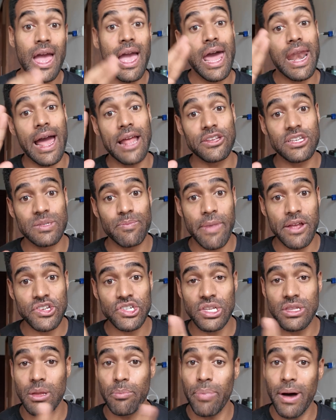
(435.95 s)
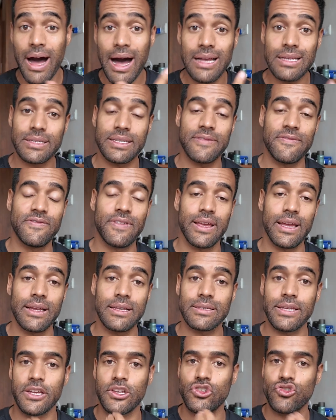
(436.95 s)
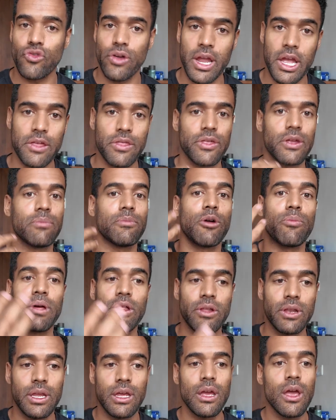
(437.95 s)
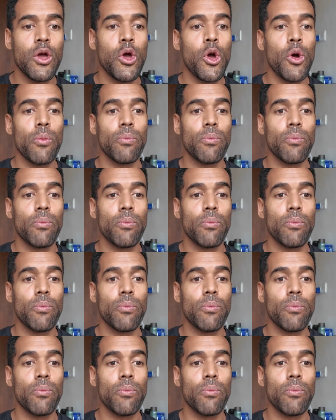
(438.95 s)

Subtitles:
And I just mentioned the positive things like strength and mobility,